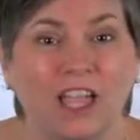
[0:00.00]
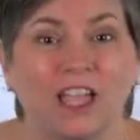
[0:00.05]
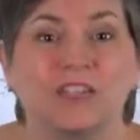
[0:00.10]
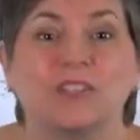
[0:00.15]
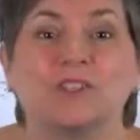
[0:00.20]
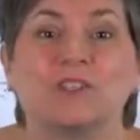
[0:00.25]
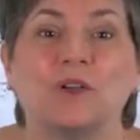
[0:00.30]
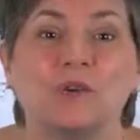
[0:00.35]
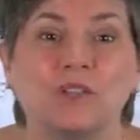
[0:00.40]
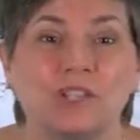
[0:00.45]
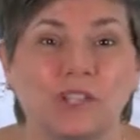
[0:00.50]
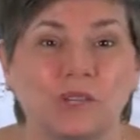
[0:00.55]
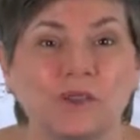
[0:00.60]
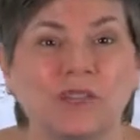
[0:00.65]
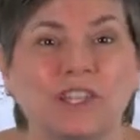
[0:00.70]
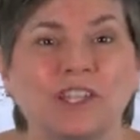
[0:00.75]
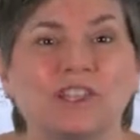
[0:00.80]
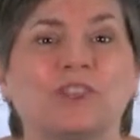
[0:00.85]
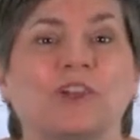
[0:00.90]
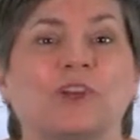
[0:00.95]
so you
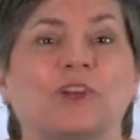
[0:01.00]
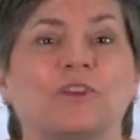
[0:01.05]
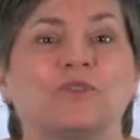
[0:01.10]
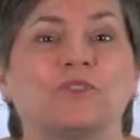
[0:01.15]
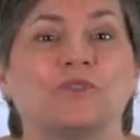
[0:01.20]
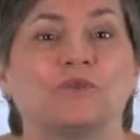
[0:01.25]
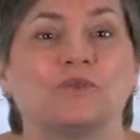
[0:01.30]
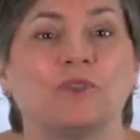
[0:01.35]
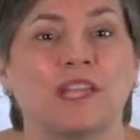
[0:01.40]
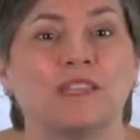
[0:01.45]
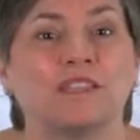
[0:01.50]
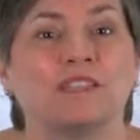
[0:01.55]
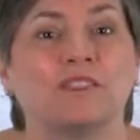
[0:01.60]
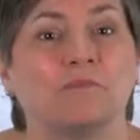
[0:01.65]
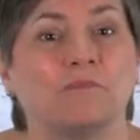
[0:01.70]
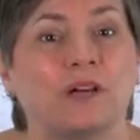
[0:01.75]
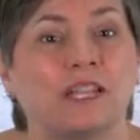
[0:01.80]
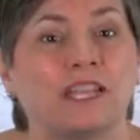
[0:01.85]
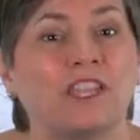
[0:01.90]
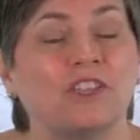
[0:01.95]
can learn to raise
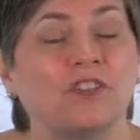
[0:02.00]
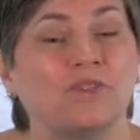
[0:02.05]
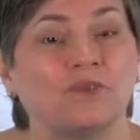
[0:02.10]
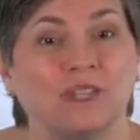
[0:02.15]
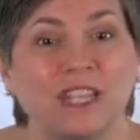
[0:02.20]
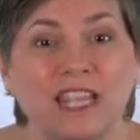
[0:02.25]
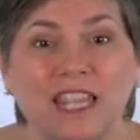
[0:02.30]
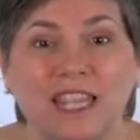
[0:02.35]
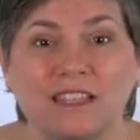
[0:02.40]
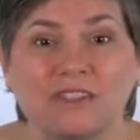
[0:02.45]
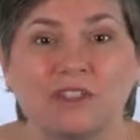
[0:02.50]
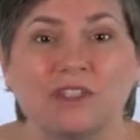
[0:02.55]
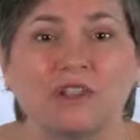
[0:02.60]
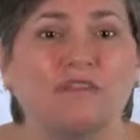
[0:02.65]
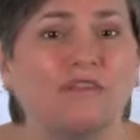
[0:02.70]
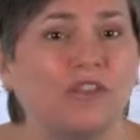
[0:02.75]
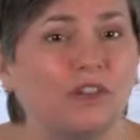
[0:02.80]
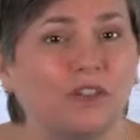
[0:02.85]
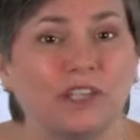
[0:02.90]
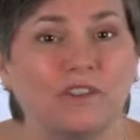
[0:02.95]
the money you need to
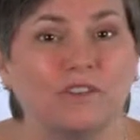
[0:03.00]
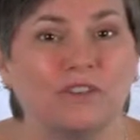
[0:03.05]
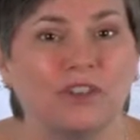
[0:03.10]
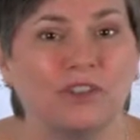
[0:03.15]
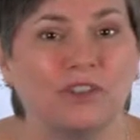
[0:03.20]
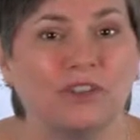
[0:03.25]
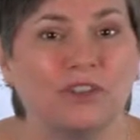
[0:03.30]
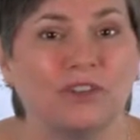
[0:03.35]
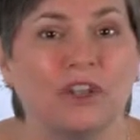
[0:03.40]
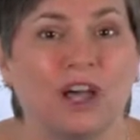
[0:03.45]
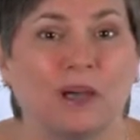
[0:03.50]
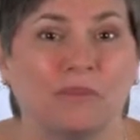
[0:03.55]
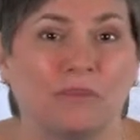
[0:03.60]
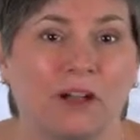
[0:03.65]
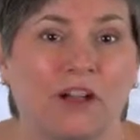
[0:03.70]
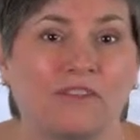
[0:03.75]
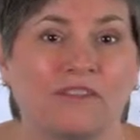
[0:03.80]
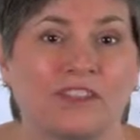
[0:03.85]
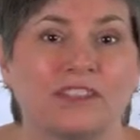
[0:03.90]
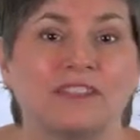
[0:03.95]
fully fund your
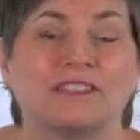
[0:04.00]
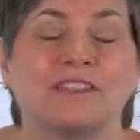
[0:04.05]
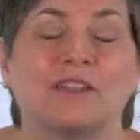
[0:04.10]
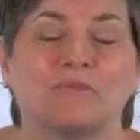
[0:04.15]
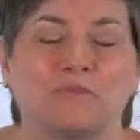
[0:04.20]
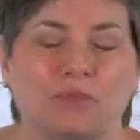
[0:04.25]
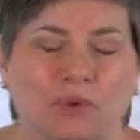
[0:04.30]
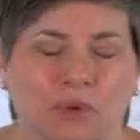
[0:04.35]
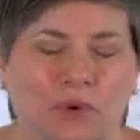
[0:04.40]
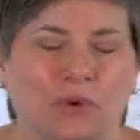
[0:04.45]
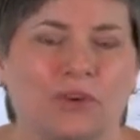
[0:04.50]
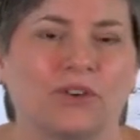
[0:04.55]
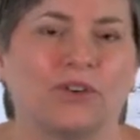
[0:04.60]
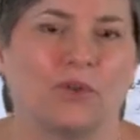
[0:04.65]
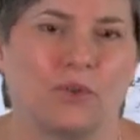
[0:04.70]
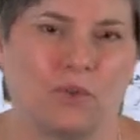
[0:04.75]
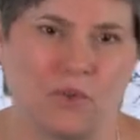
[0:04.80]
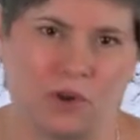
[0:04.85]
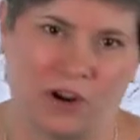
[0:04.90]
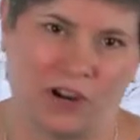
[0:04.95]
nonprofit's
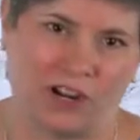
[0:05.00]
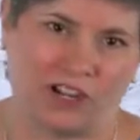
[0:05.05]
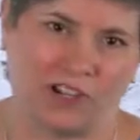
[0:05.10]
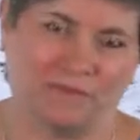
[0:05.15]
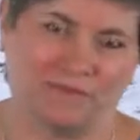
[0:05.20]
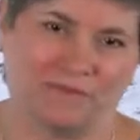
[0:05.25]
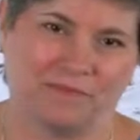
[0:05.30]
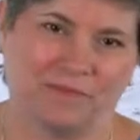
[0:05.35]
important work.